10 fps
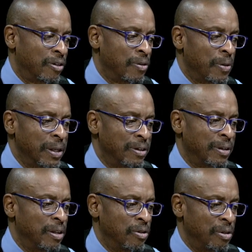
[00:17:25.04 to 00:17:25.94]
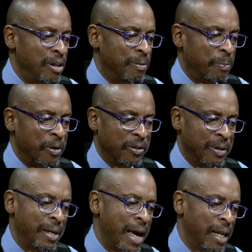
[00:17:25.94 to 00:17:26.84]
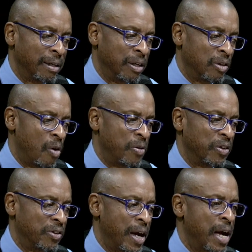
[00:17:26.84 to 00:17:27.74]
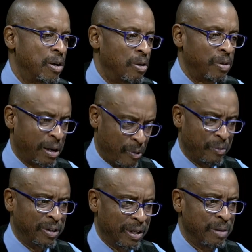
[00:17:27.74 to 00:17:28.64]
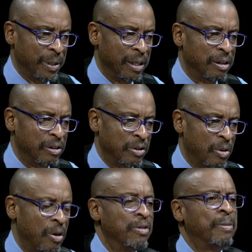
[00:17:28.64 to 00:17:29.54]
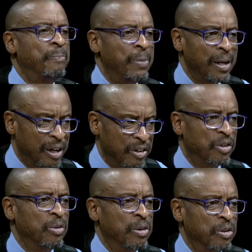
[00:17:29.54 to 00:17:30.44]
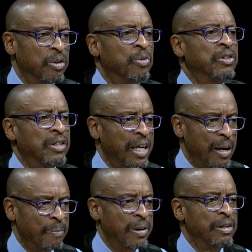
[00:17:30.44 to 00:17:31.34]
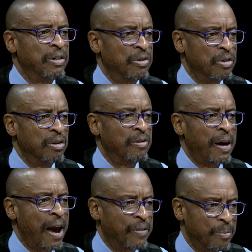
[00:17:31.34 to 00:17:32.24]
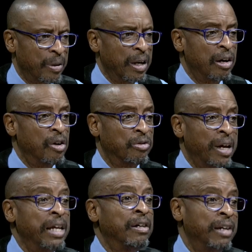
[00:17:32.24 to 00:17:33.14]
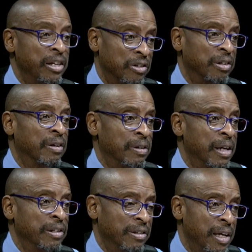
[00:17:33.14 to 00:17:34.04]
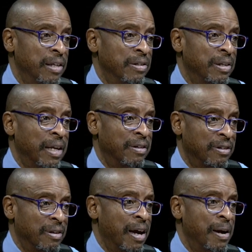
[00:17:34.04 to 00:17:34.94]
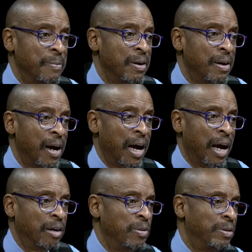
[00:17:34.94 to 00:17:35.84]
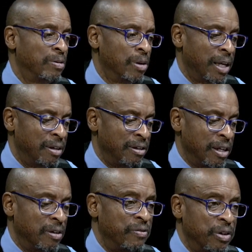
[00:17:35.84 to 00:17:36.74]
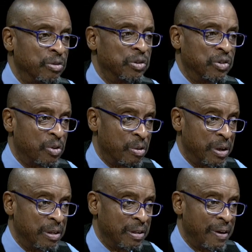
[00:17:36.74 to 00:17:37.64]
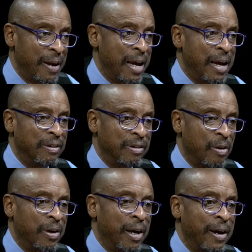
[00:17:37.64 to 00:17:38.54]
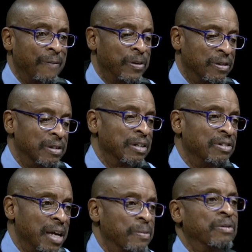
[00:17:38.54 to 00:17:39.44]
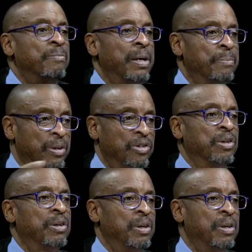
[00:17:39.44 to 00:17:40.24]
to what extent do these personalities overshadow, like what we said in the beginning of the show, the big issue in terms of what's taking place in terms of African-American culture and the nation, the United States at this time? How, how do we look at these individual stories and say, okay, this is an example of the big picture?